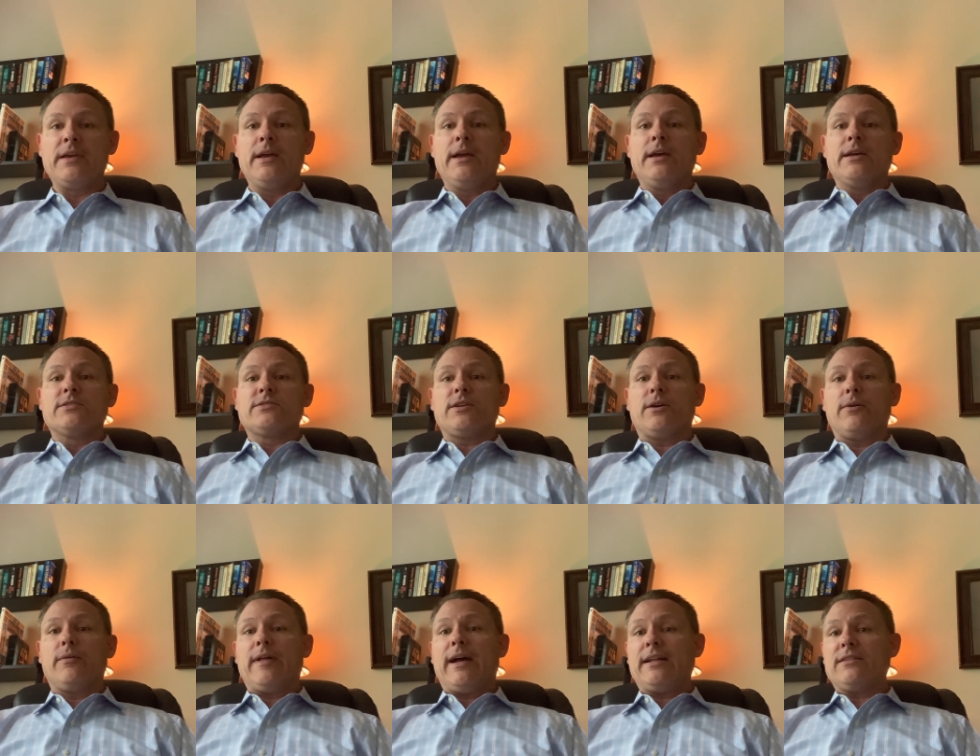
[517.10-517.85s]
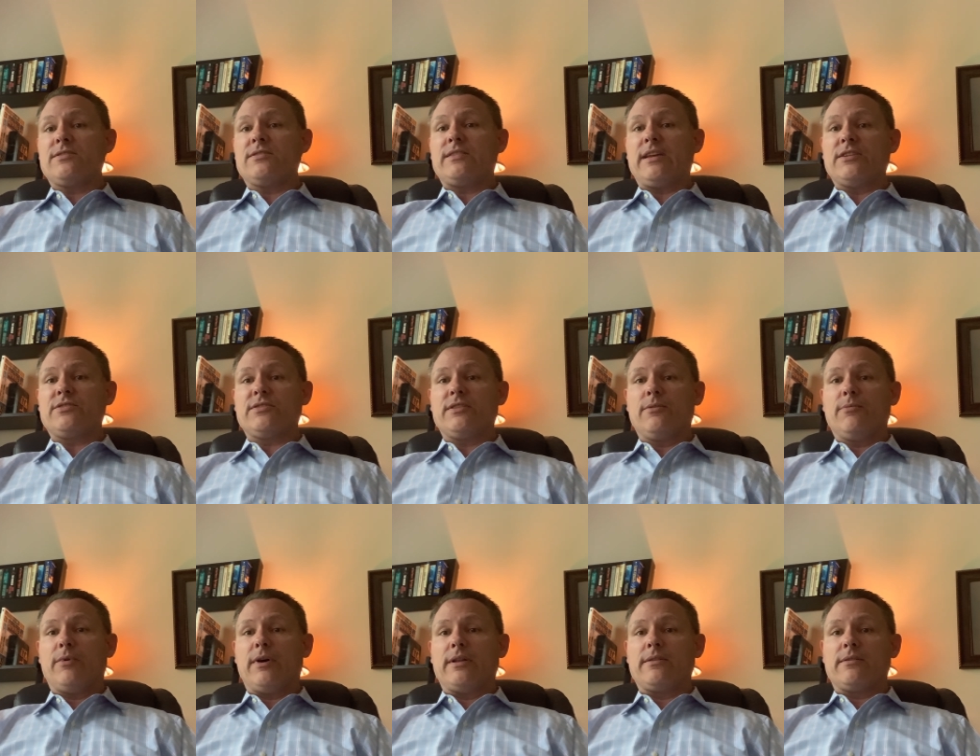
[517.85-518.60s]
So that's essentially
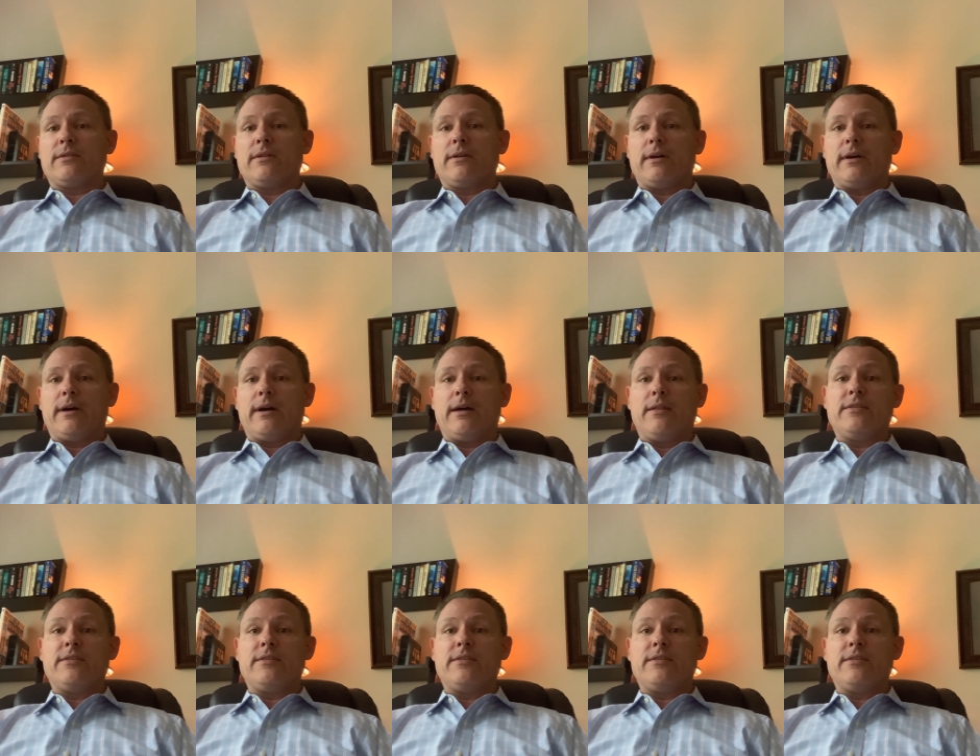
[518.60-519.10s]
what uh,